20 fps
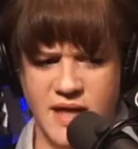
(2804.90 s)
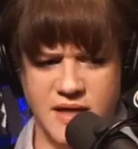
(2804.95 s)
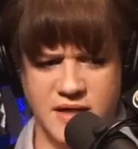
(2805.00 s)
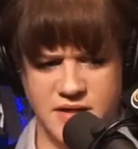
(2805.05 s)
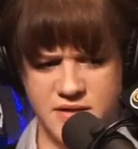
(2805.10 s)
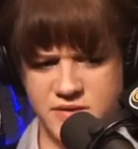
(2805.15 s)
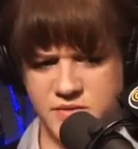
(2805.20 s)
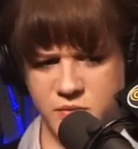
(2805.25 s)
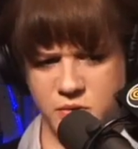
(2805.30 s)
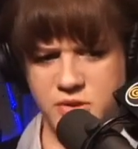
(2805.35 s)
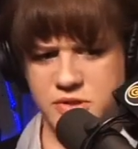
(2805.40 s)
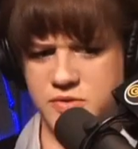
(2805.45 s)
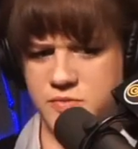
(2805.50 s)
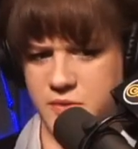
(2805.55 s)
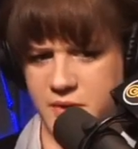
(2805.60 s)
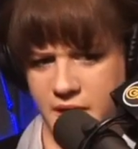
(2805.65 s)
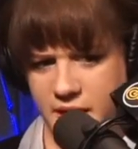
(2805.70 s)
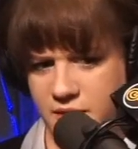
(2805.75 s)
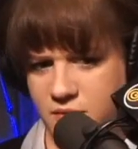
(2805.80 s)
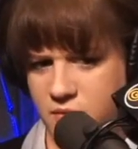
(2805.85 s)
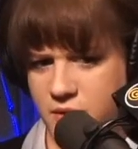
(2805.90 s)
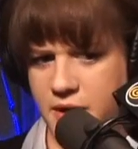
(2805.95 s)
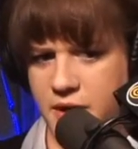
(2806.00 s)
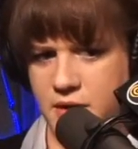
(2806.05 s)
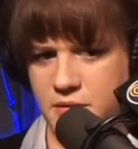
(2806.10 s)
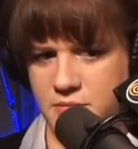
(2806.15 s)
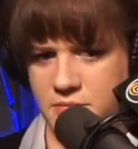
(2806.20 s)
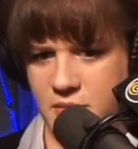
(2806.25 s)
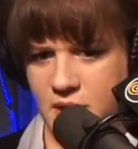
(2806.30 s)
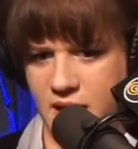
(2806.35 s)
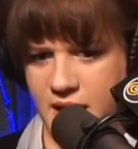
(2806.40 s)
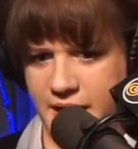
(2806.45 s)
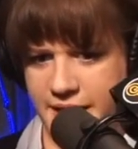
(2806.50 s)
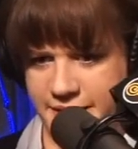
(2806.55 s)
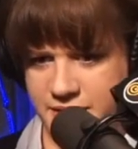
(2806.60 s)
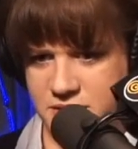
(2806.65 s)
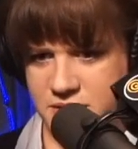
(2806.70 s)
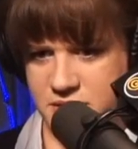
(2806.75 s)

at its worst when I quit. I